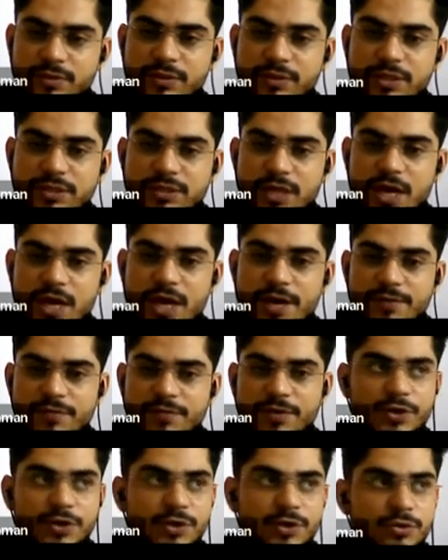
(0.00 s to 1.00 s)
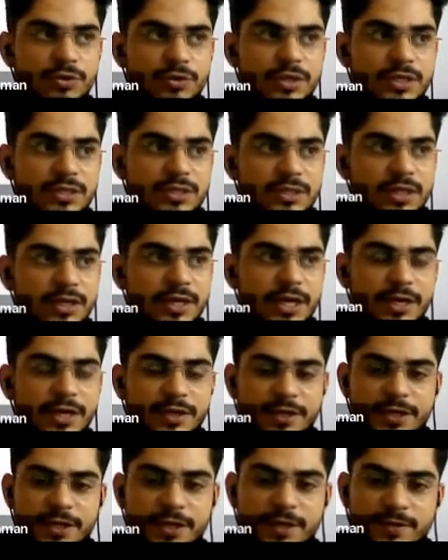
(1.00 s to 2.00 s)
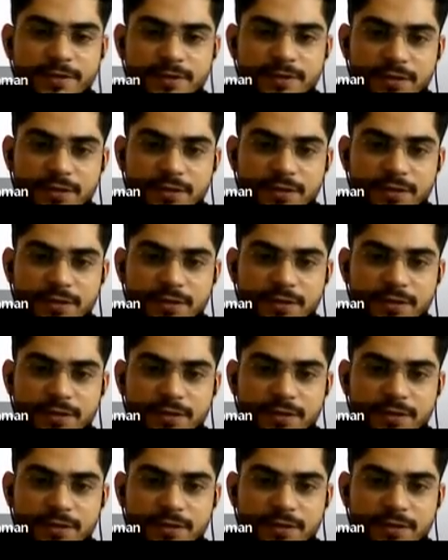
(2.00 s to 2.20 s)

This R12 is connected